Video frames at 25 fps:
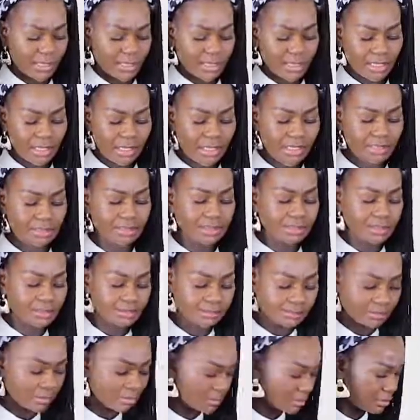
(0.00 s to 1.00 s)
and
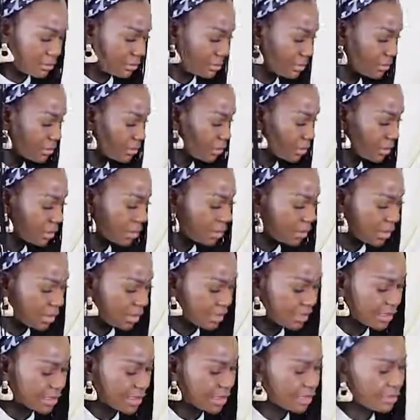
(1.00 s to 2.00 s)

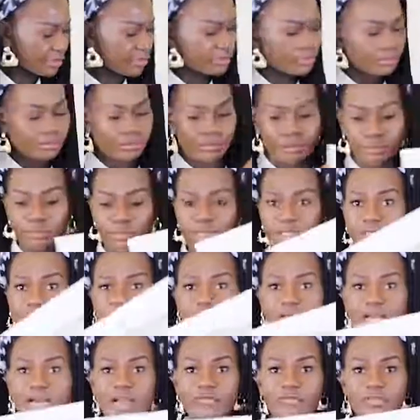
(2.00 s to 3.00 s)
it can be
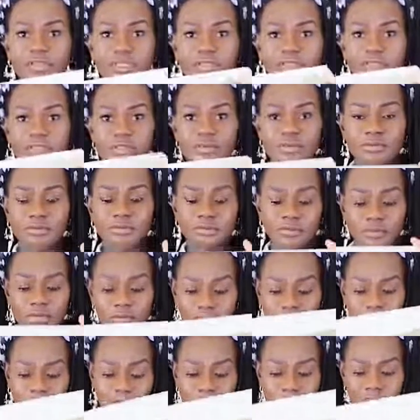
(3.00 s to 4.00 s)
covered.
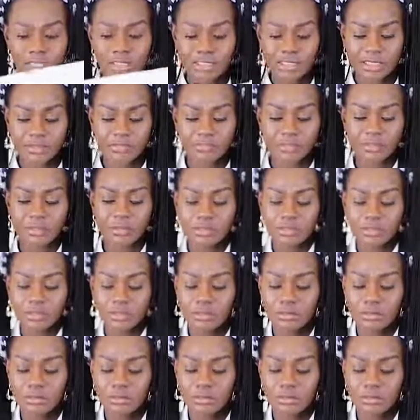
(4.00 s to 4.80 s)
Let's have a look.